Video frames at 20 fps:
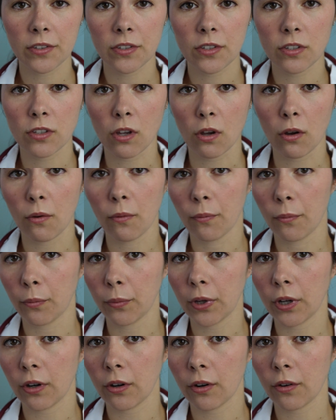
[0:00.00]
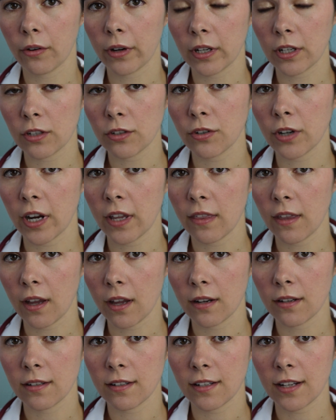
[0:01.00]
So we are going to try
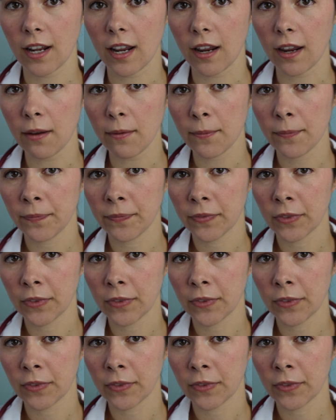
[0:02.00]
that today